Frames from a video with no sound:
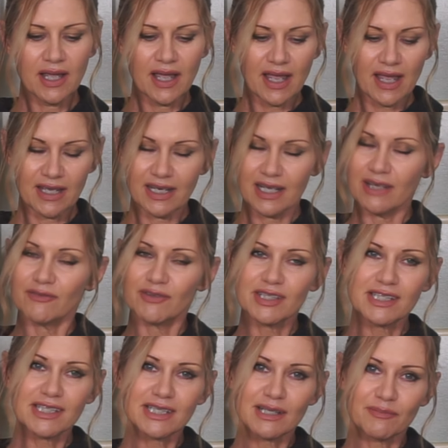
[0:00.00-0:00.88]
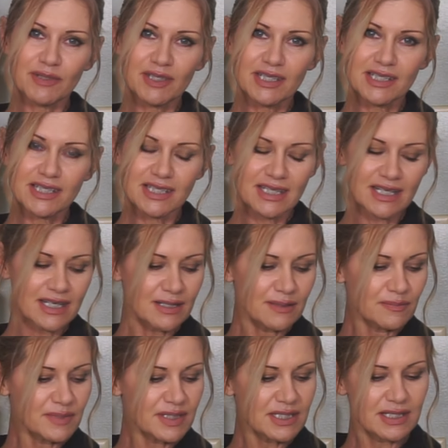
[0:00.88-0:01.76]
and even some of the
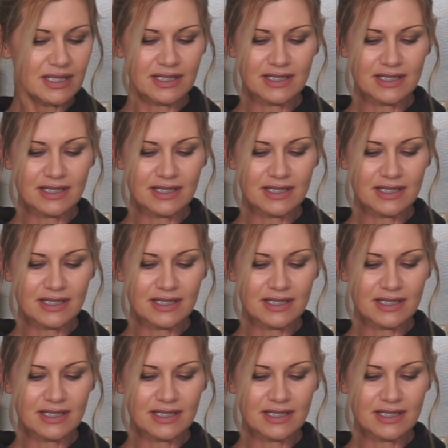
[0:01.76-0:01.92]
stems,